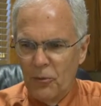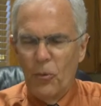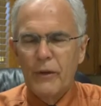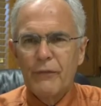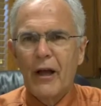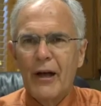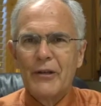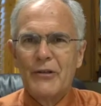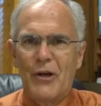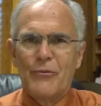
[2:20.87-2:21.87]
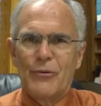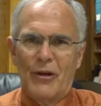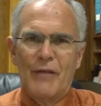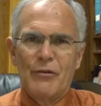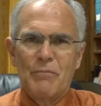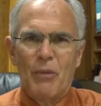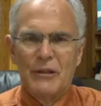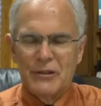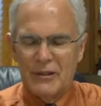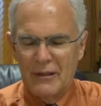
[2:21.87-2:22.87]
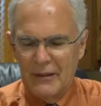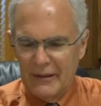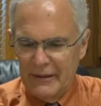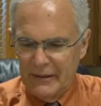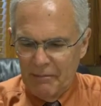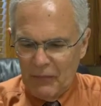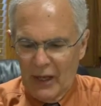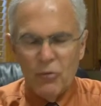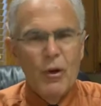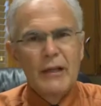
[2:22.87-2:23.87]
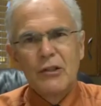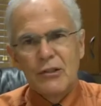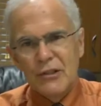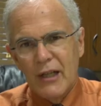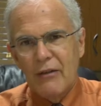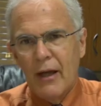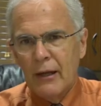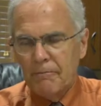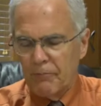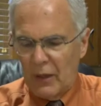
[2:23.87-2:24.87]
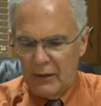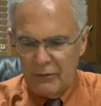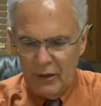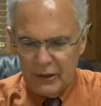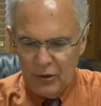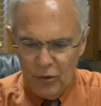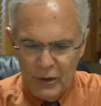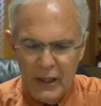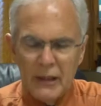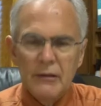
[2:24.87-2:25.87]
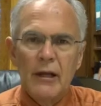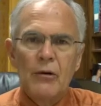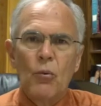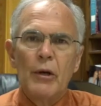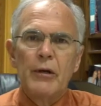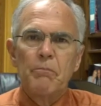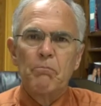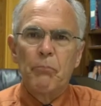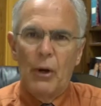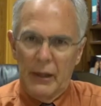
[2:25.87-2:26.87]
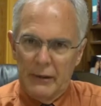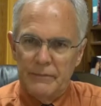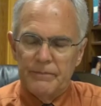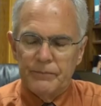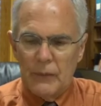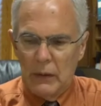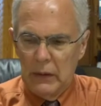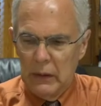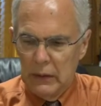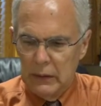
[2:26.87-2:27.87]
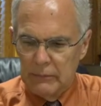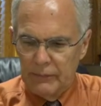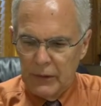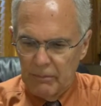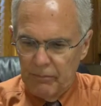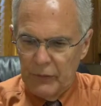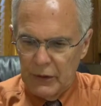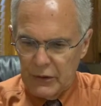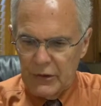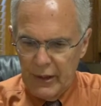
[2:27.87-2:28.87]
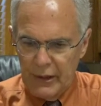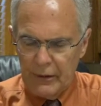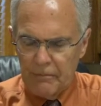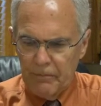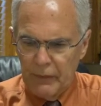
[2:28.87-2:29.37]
we've got another 11 months. I don't like to say that. I don't like to look at it that way, but uh, it's there.